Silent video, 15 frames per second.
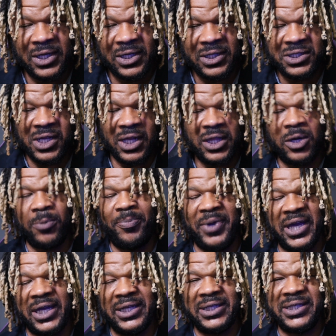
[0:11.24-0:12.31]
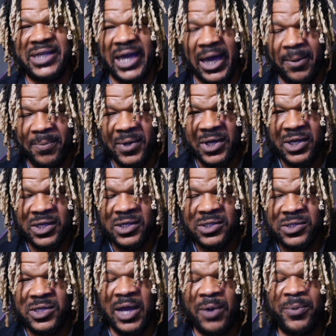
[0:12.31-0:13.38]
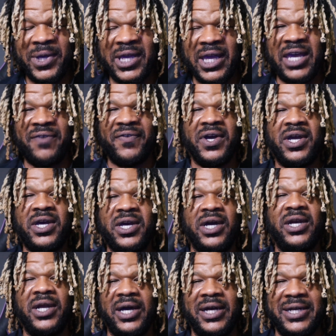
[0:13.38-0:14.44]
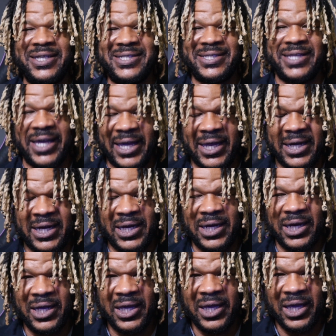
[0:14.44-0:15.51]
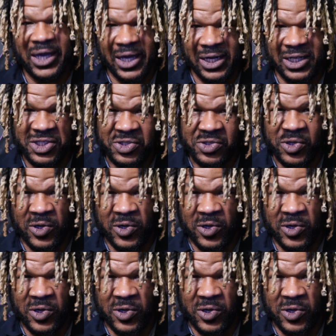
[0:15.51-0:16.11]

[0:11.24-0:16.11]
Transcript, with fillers: a little bit in depth so that we can give a good understanding and a strong